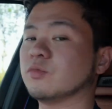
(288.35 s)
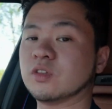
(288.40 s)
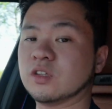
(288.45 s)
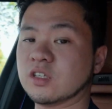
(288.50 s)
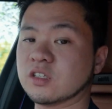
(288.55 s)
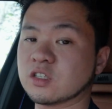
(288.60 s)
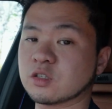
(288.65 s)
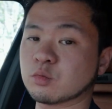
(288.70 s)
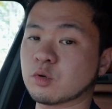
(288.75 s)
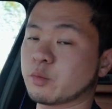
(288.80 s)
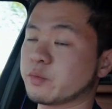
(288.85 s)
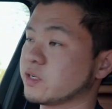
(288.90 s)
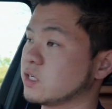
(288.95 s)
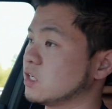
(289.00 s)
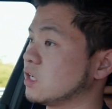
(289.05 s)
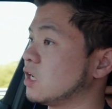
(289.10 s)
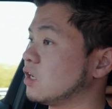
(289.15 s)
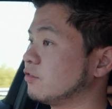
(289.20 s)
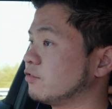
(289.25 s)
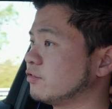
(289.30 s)
This is what we
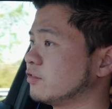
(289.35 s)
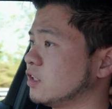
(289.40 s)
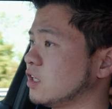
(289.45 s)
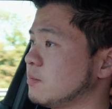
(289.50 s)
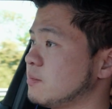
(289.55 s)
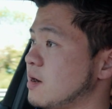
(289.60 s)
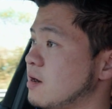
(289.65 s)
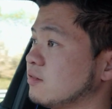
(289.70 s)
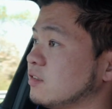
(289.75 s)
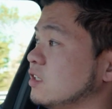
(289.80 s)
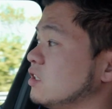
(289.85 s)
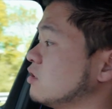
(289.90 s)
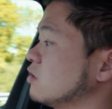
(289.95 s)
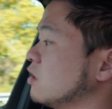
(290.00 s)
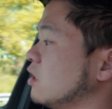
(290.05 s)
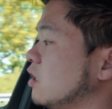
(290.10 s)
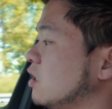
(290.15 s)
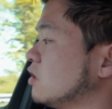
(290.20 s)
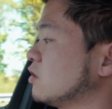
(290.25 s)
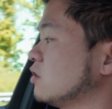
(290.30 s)
love about these
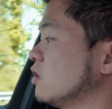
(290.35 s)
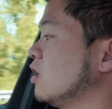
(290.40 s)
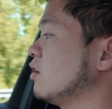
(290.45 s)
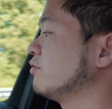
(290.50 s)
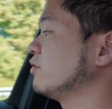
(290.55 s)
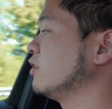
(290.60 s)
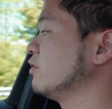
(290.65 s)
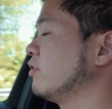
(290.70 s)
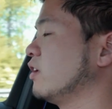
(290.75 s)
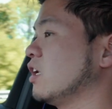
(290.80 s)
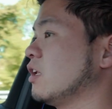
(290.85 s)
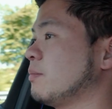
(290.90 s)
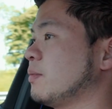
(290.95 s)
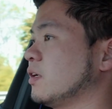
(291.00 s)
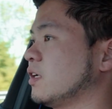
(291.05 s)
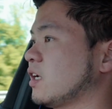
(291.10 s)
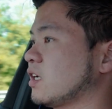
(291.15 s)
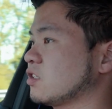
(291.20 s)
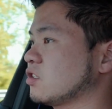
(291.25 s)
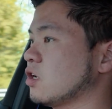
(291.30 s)
cars, love
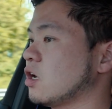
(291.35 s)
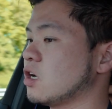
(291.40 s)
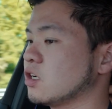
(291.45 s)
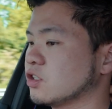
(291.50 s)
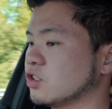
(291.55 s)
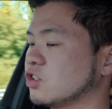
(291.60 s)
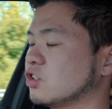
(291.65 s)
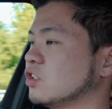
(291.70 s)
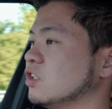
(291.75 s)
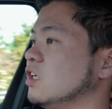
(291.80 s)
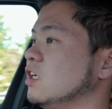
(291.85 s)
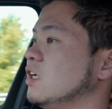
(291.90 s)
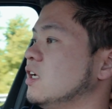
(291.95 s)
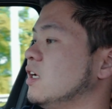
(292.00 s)
developing exhausts.